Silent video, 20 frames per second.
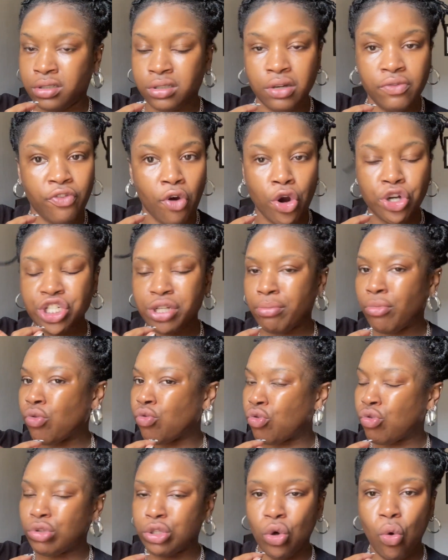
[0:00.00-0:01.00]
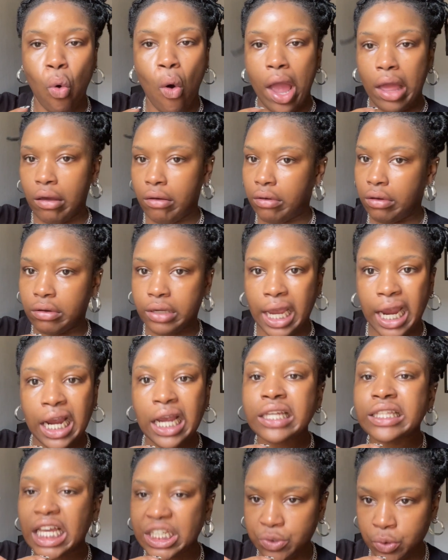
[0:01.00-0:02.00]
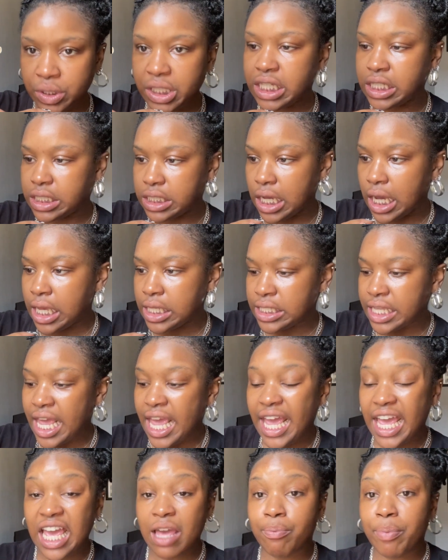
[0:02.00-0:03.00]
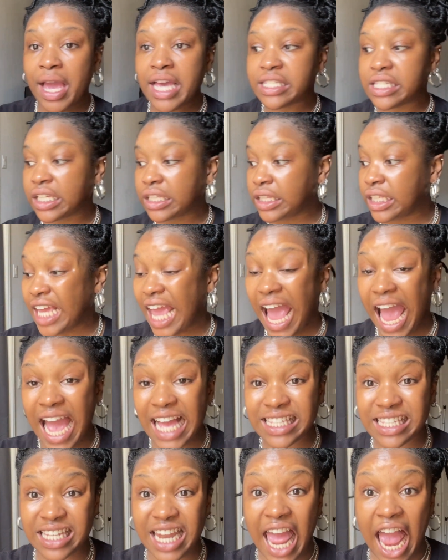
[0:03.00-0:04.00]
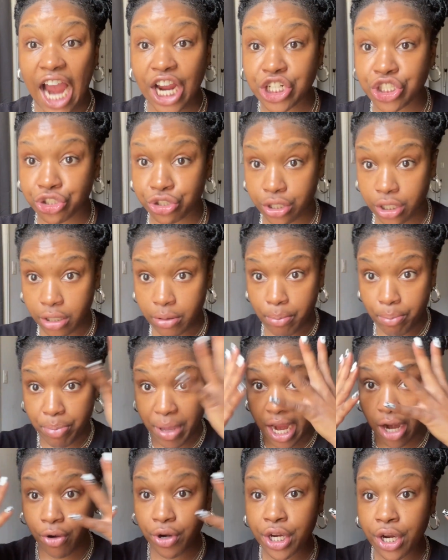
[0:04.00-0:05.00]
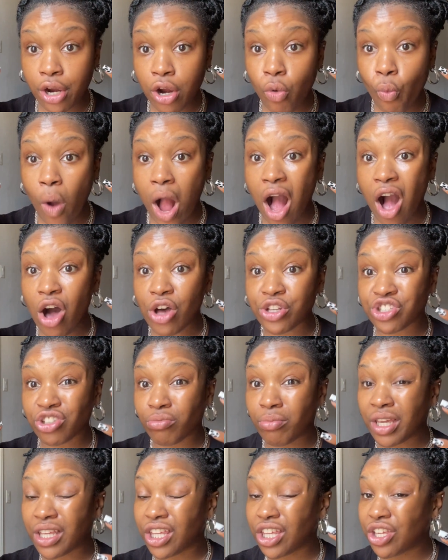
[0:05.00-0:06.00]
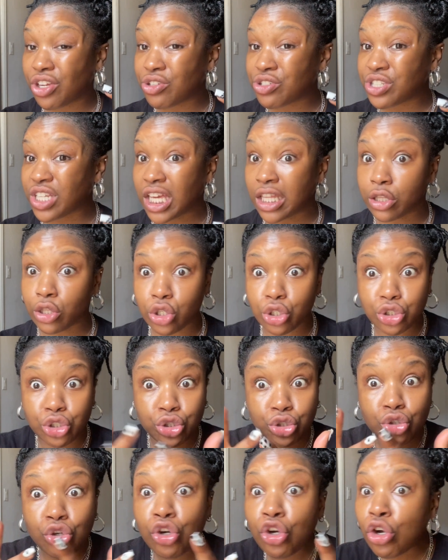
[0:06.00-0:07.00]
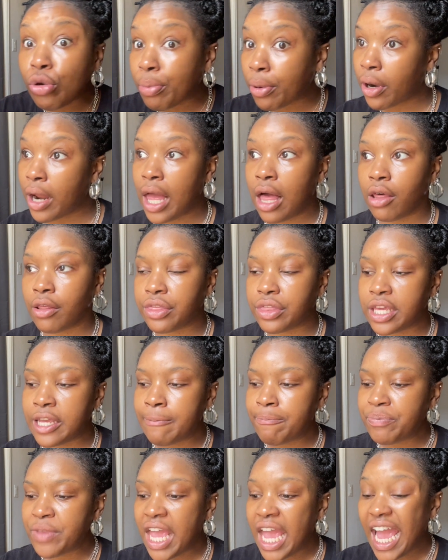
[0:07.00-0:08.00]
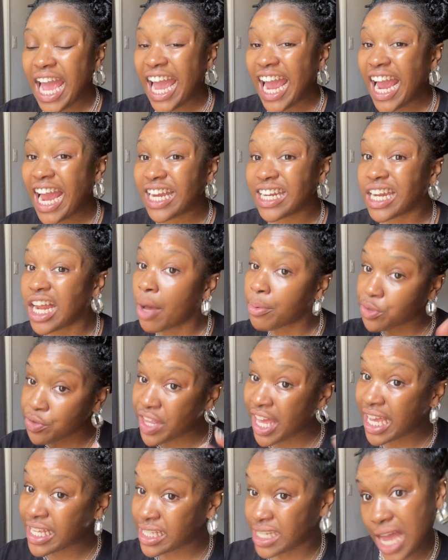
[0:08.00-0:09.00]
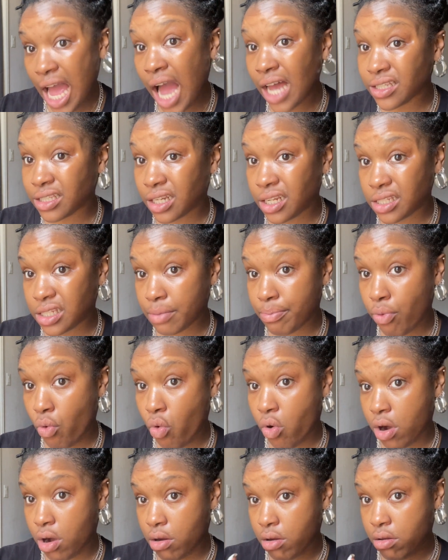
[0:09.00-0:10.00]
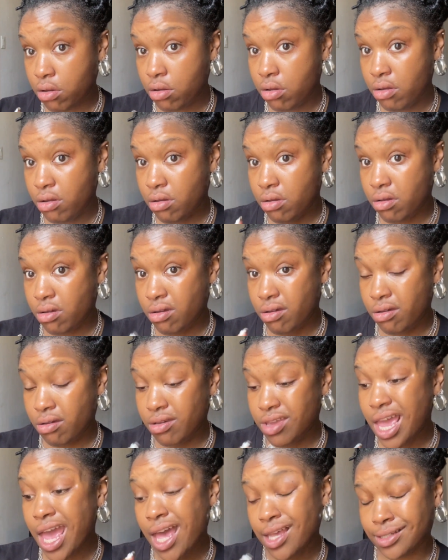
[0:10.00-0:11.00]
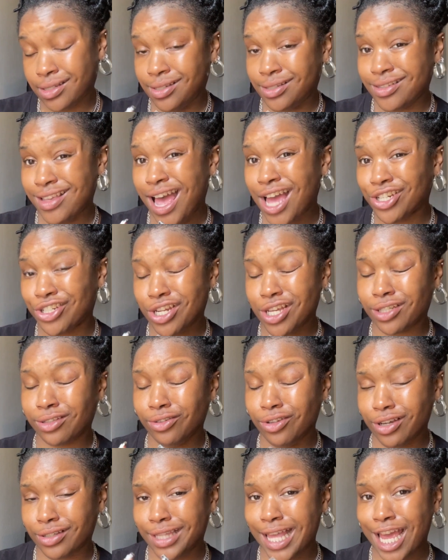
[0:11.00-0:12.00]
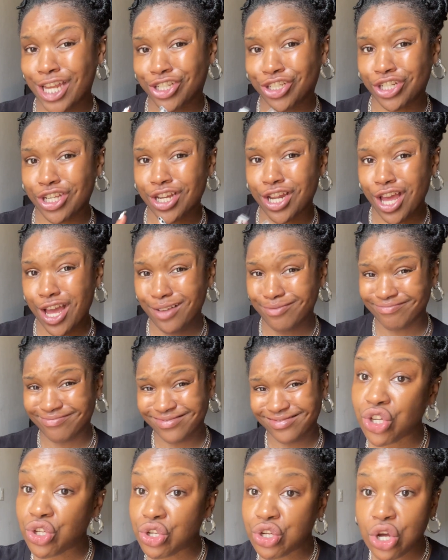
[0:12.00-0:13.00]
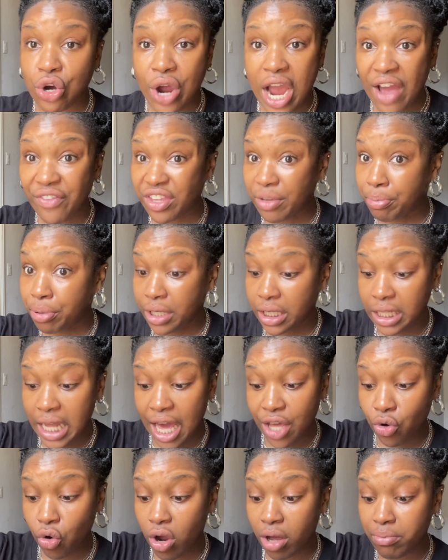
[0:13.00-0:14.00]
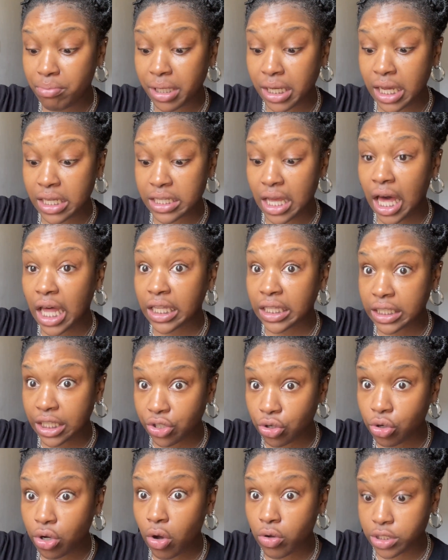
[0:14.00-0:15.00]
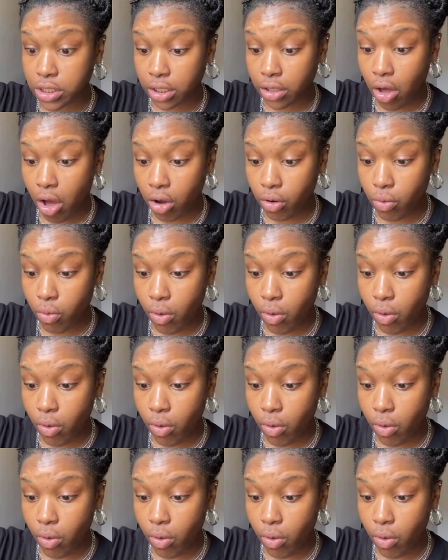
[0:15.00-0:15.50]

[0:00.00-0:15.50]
Virgin Marula Oil, okay? That's what this does. It basically adds an extra barrier while also making your skin look super healthy, and it helps with antioxidant support. Yes, I just looked that shit up. You don't have to put a lot on because a little goes a long